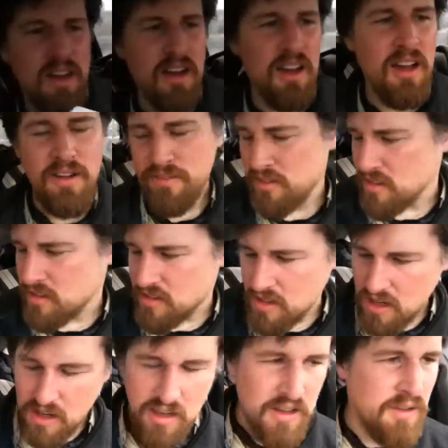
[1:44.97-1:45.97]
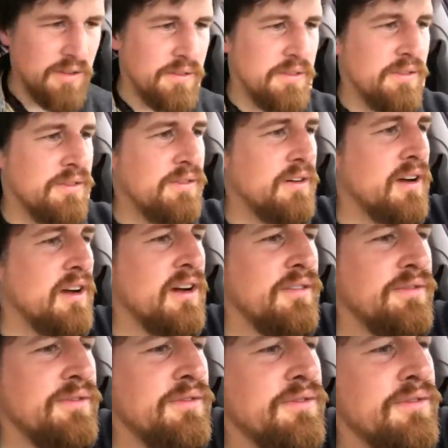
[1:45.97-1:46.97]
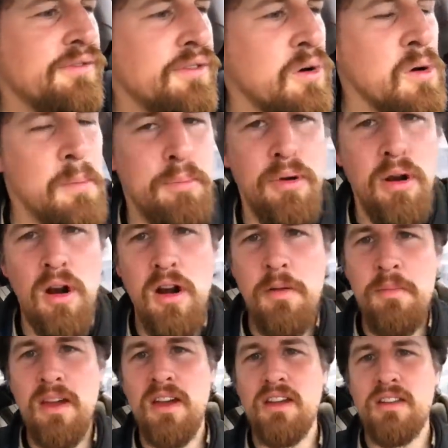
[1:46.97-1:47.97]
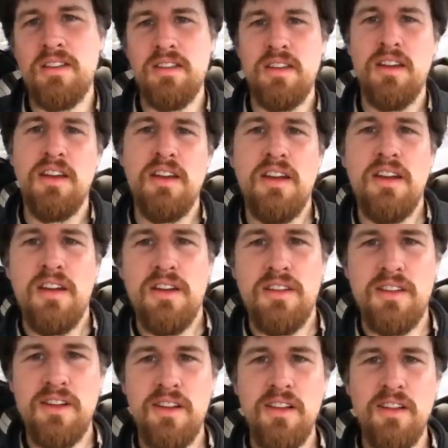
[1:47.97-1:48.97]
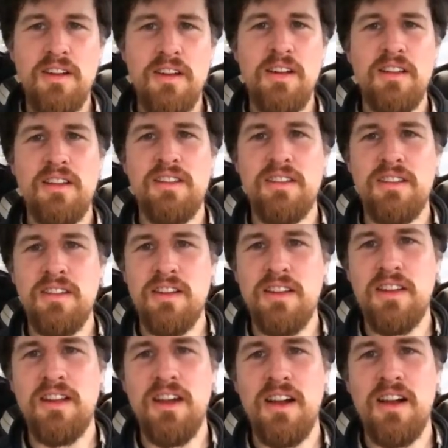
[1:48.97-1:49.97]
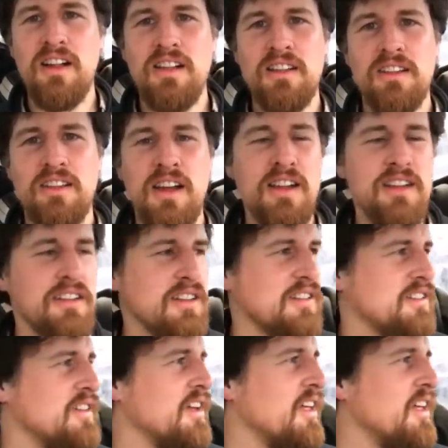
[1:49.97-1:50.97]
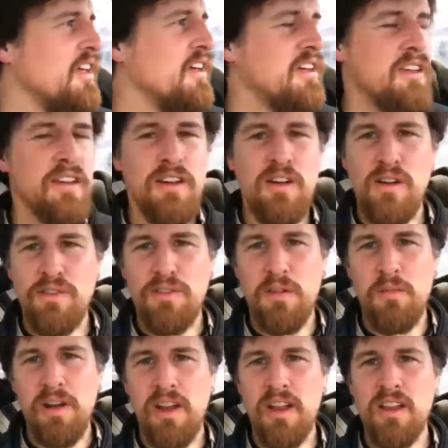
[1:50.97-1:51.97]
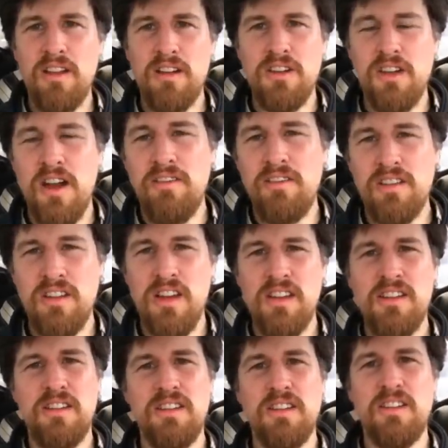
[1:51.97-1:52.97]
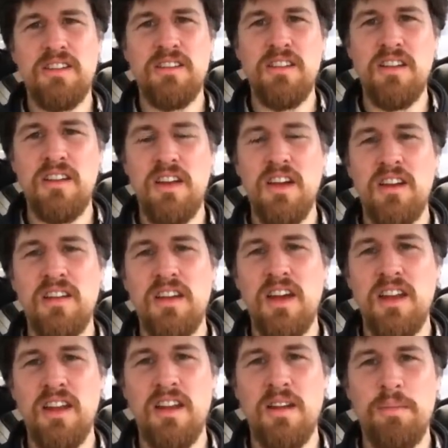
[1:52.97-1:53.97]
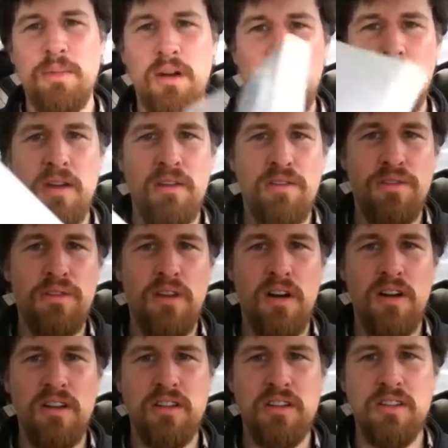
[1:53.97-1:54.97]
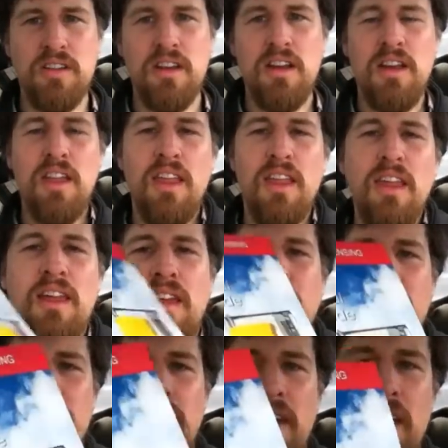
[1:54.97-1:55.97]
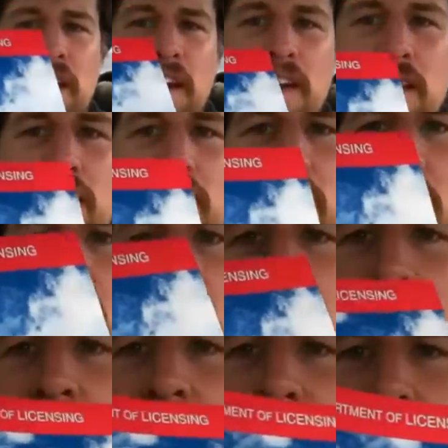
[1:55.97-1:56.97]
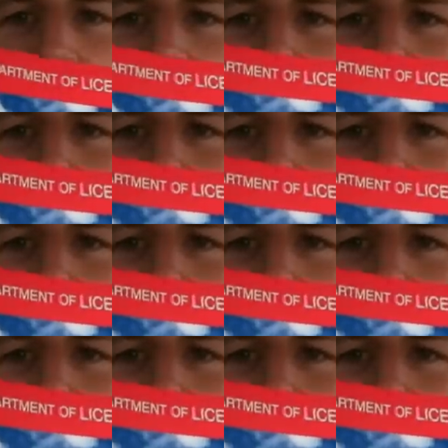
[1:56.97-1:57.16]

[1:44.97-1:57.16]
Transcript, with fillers: I have to take for a permit to learn the CDL. It's not just you go from regular driver's license to CDL. You got to get a permit first, and you got to,